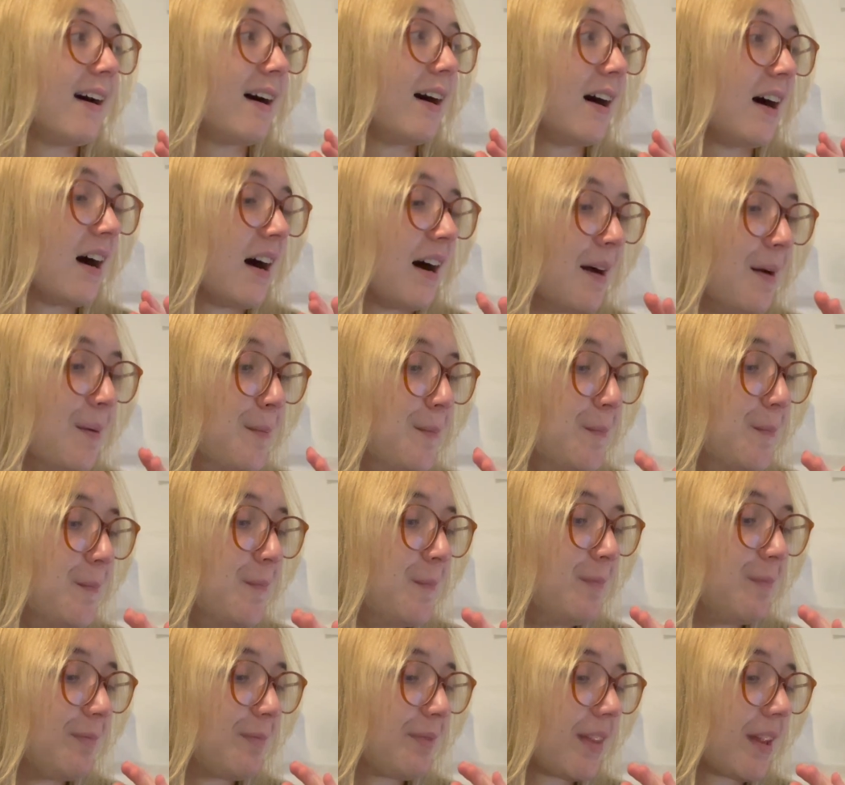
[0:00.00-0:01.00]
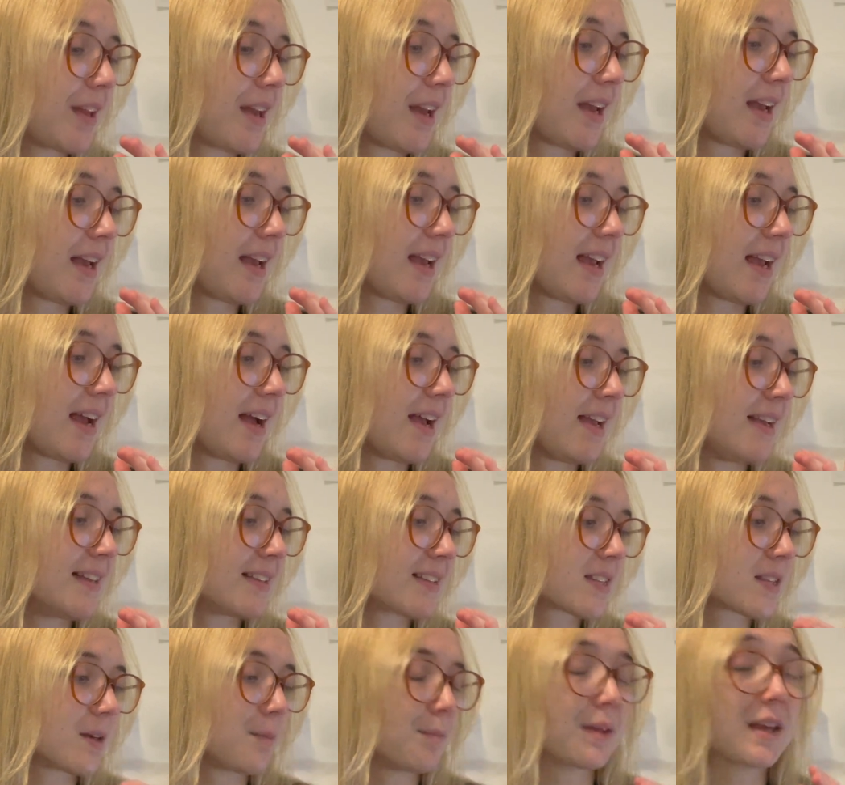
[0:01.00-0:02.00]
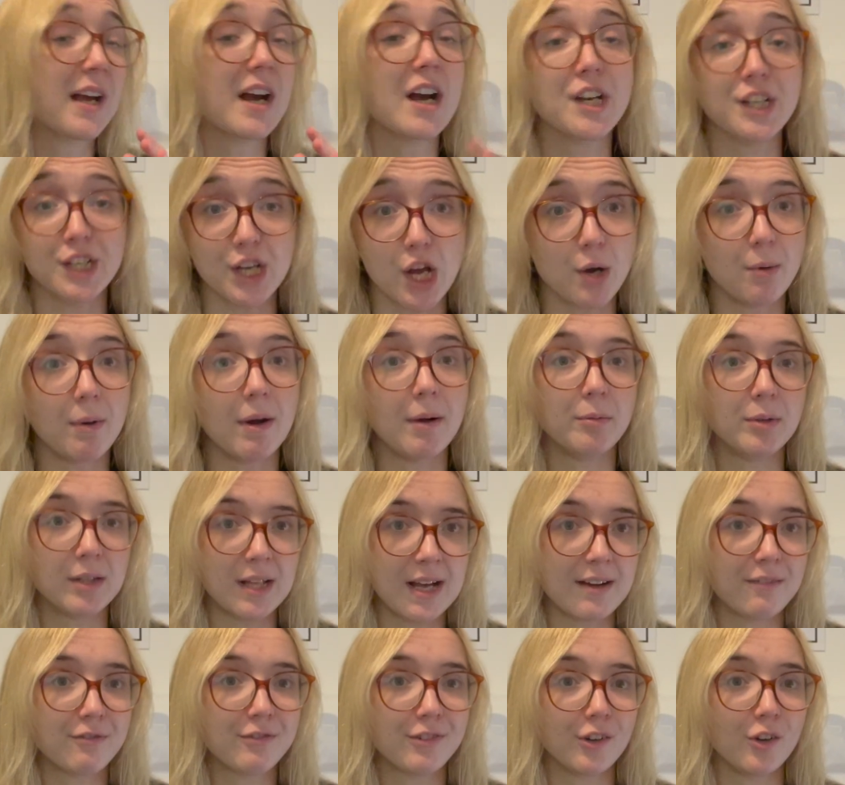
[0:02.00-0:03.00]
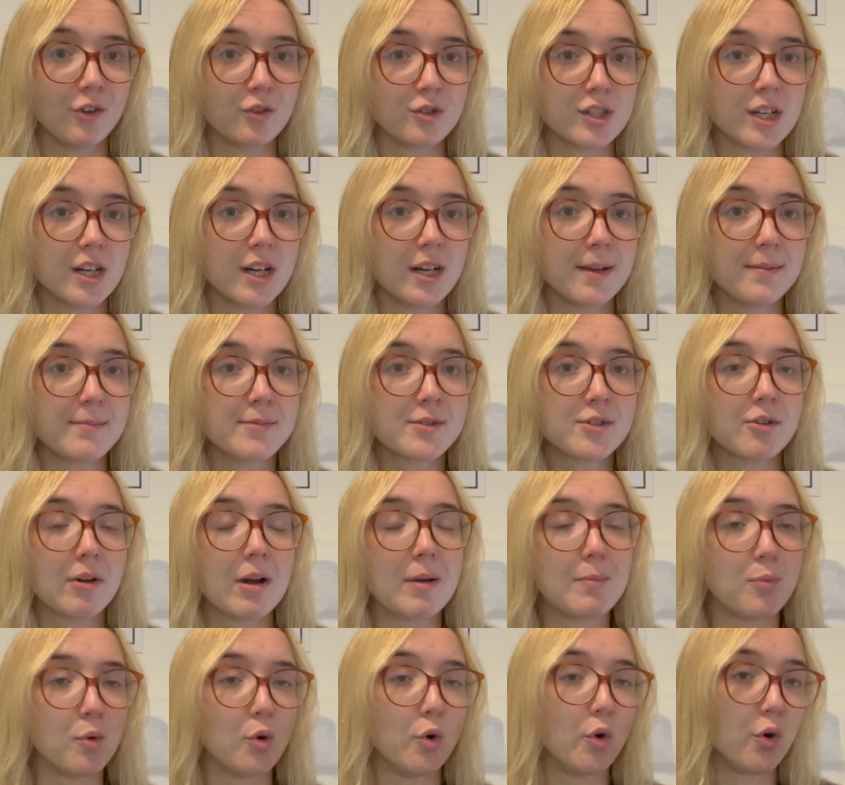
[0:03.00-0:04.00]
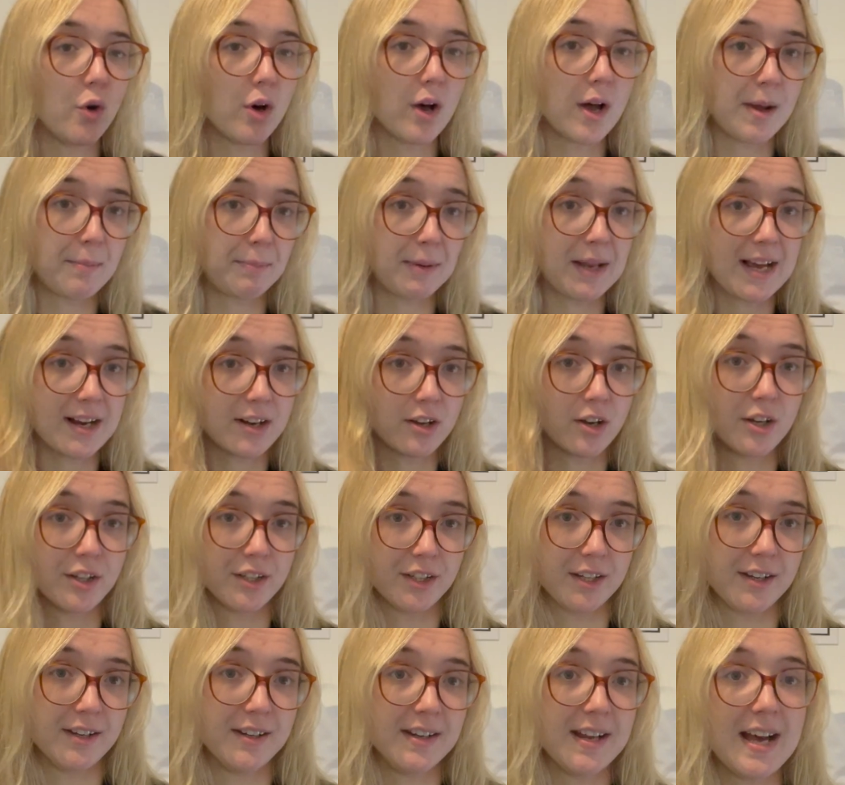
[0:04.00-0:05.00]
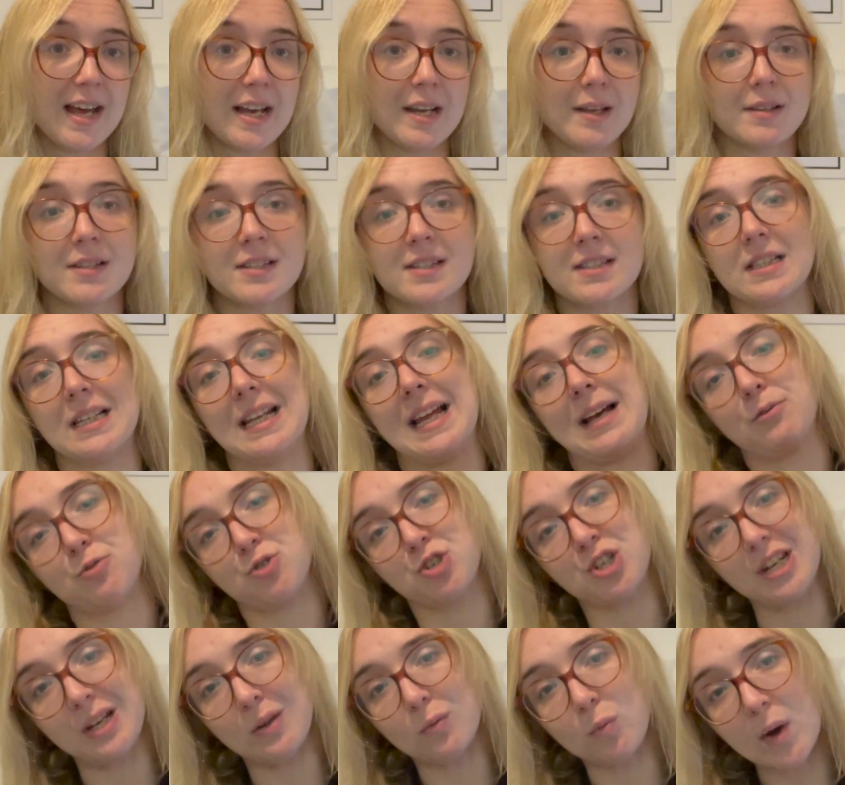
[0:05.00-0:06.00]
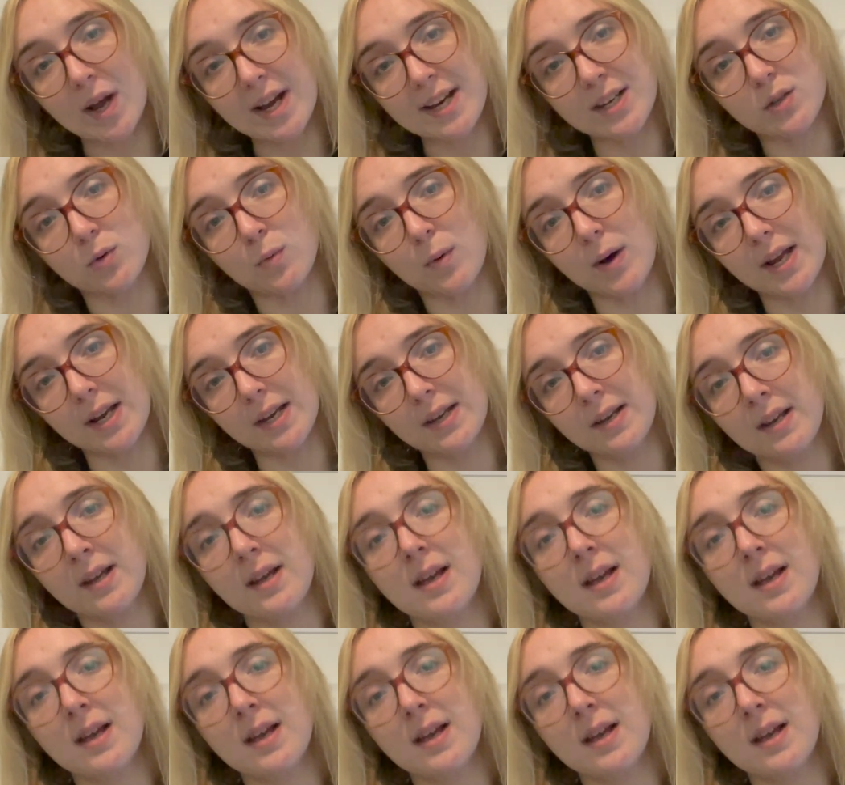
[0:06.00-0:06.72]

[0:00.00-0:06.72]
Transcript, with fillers: um, it's something I know I will have for a long time. So I bought a black cardigan and a slouchy white one.